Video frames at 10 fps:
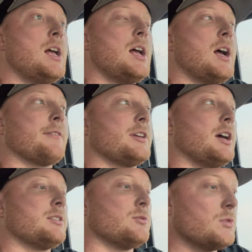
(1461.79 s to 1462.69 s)
I've
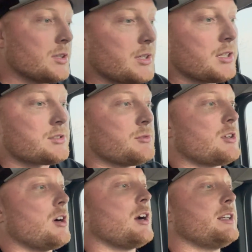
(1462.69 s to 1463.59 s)
got the one customer
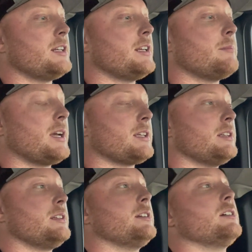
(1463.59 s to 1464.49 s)
car I need to get back
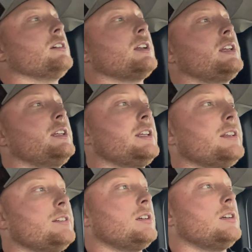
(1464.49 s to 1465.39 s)
in here and I need to
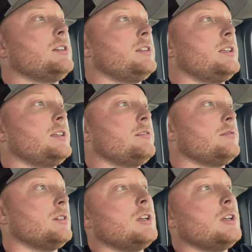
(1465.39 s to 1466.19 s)
get done, and then